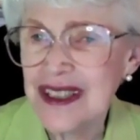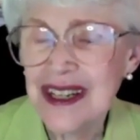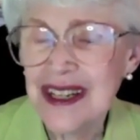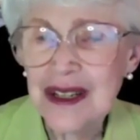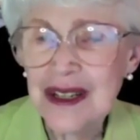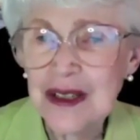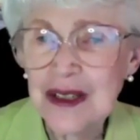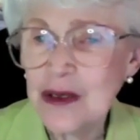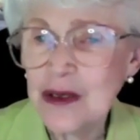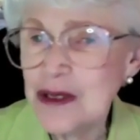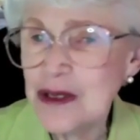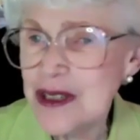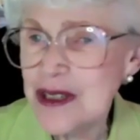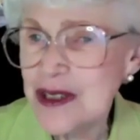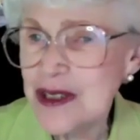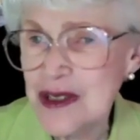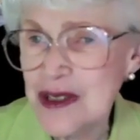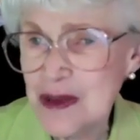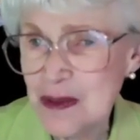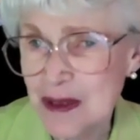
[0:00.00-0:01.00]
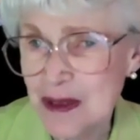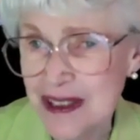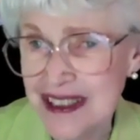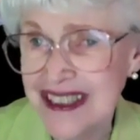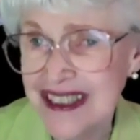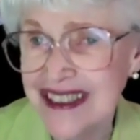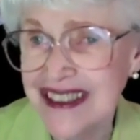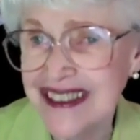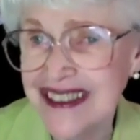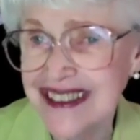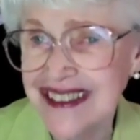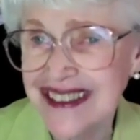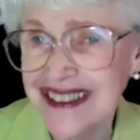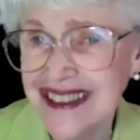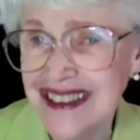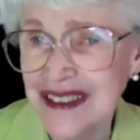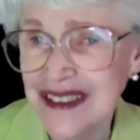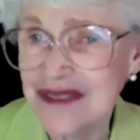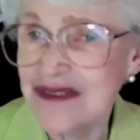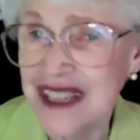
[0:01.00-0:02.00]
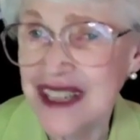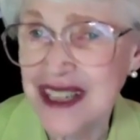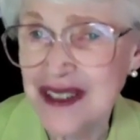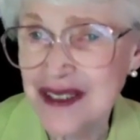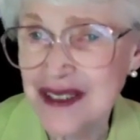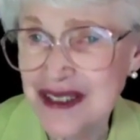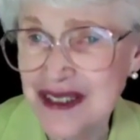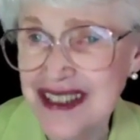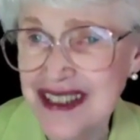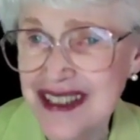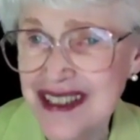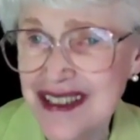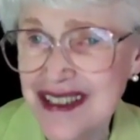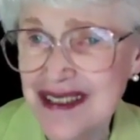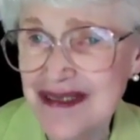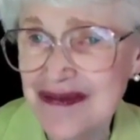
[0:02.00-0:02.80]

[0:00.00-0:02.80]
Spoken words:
gorgeous planet of ours.